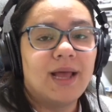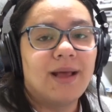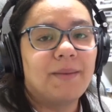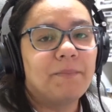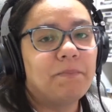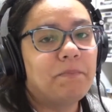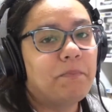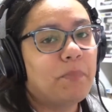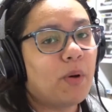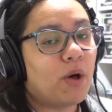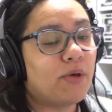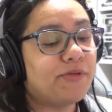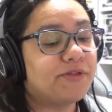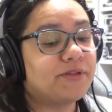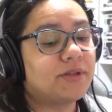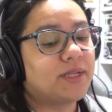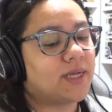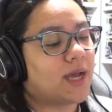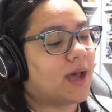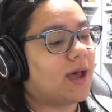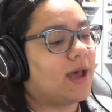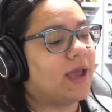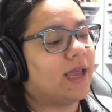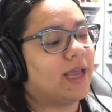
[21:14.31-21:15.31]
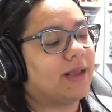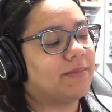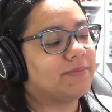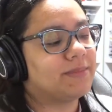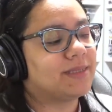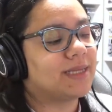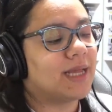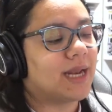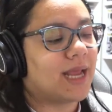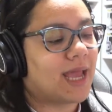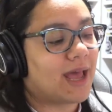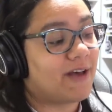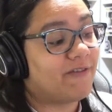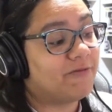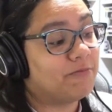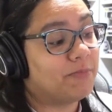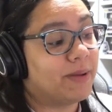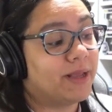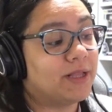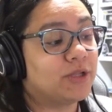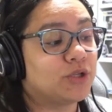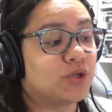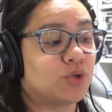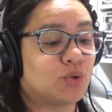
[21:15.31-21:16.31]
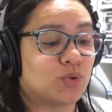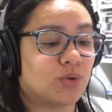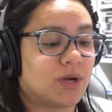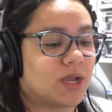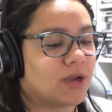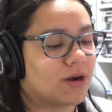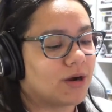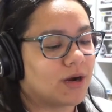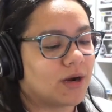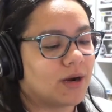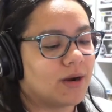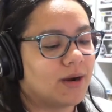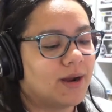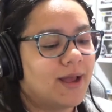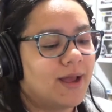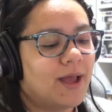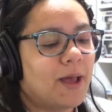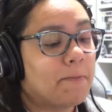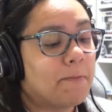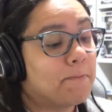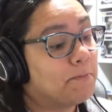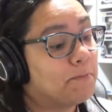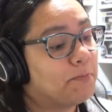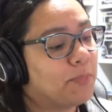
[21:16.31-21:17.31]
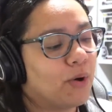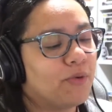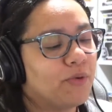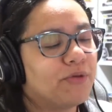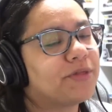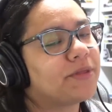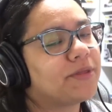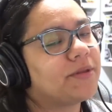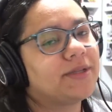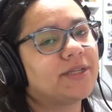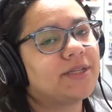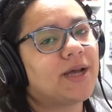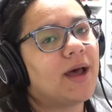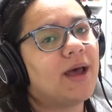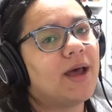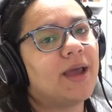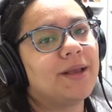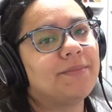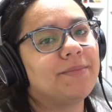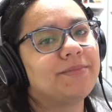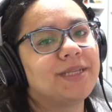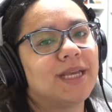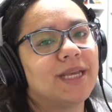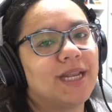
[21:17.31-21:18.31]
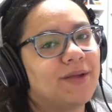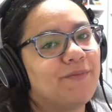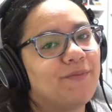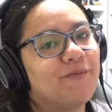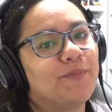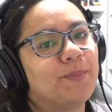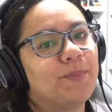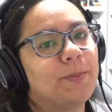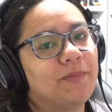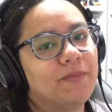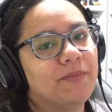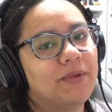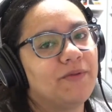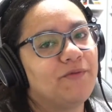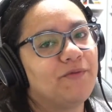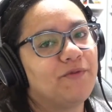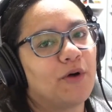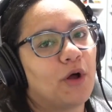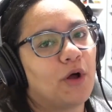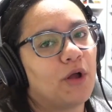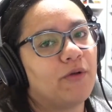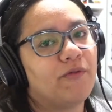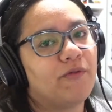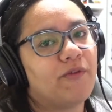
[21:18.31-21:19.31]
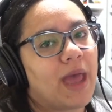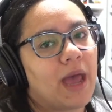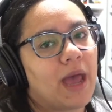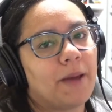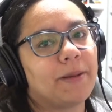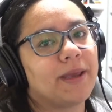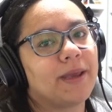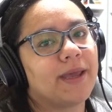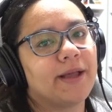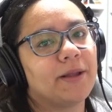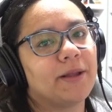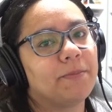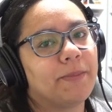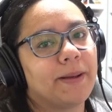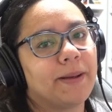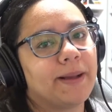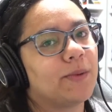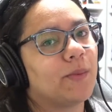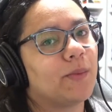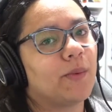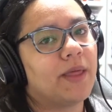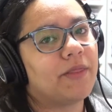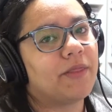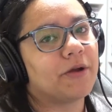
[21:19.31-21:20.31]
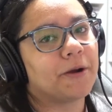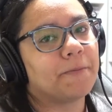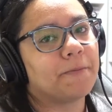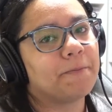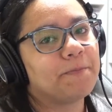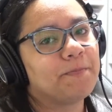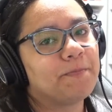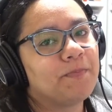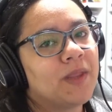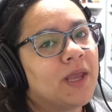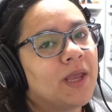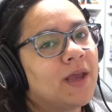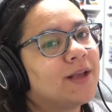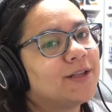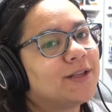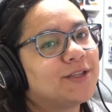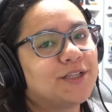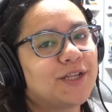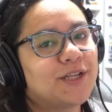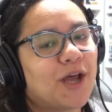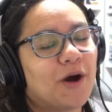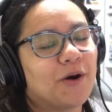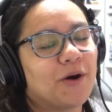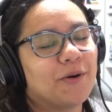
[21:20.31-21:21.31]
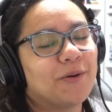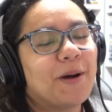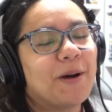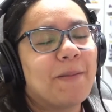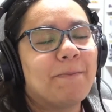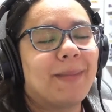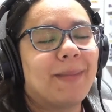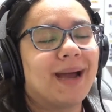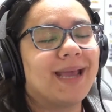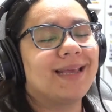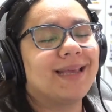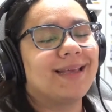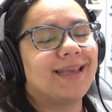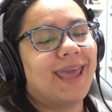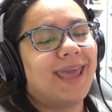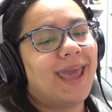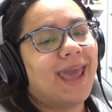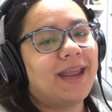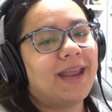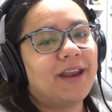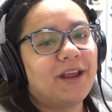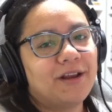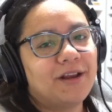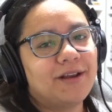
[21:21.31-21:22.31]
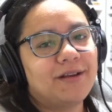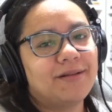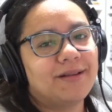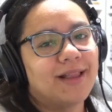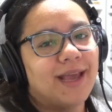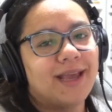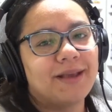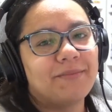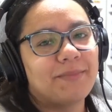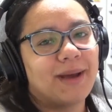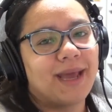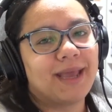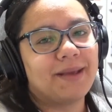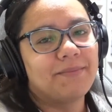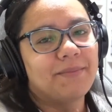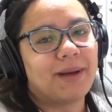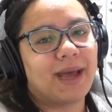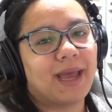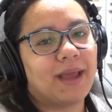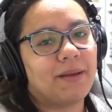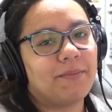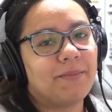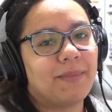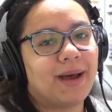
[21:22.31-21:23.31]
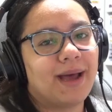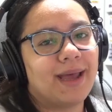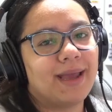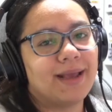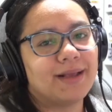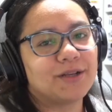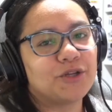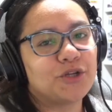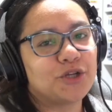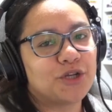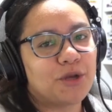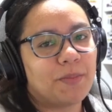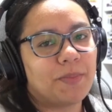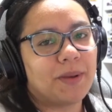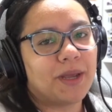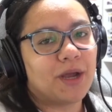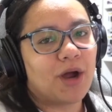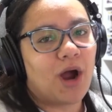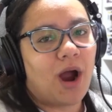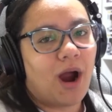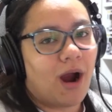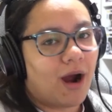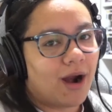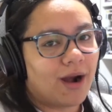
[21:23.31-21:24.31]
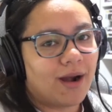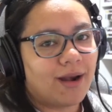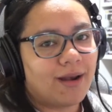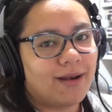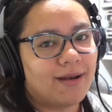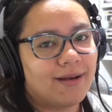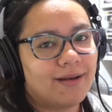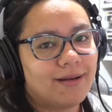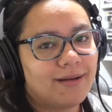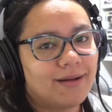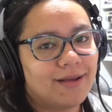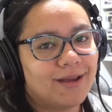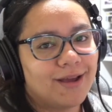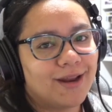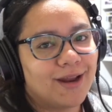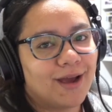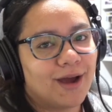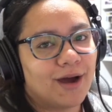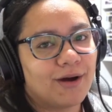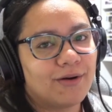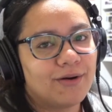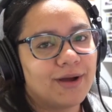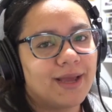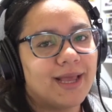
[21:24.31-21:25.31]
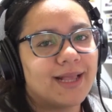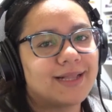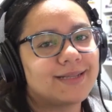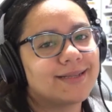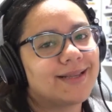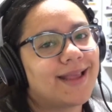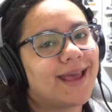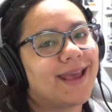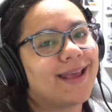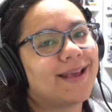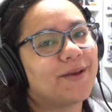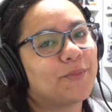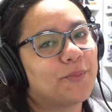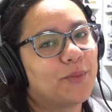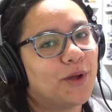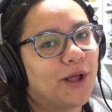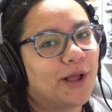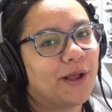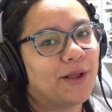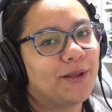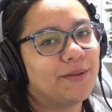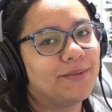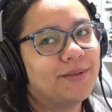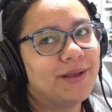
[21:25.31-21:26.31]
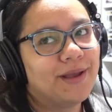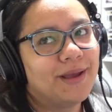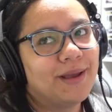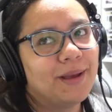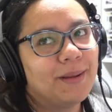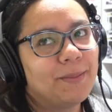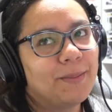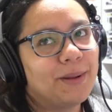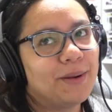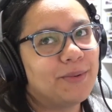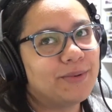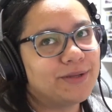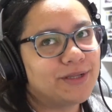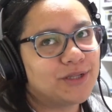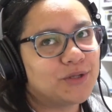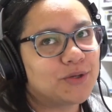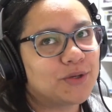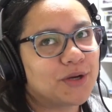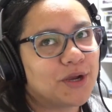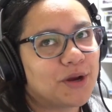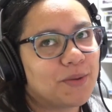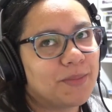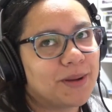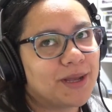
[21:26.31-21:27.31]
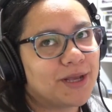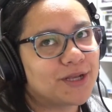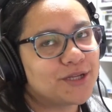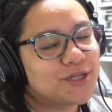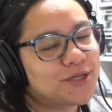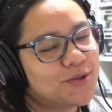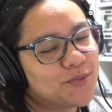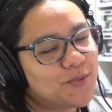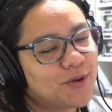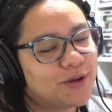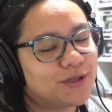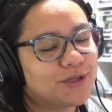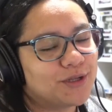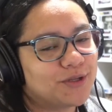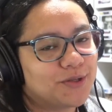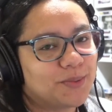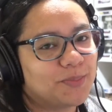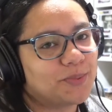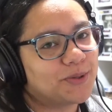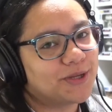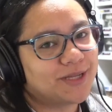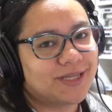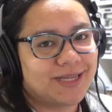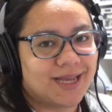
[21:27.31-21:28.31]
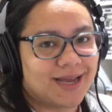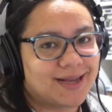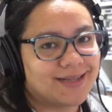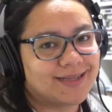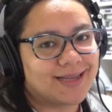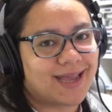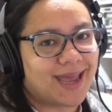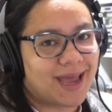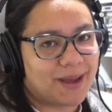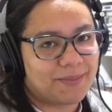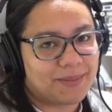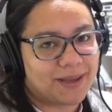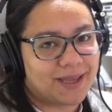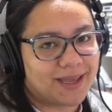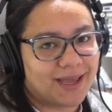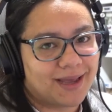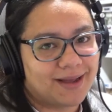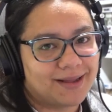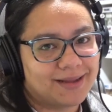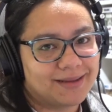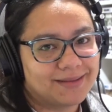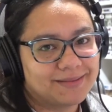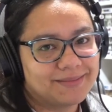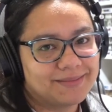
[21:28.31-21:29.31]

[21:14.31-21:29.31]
Both times that it have been triggered, both times it involved Abigail Bellwether. So my canon, like my shipping heart, you know, it's like, well, but it was triggered because she wanted to protect Abigail.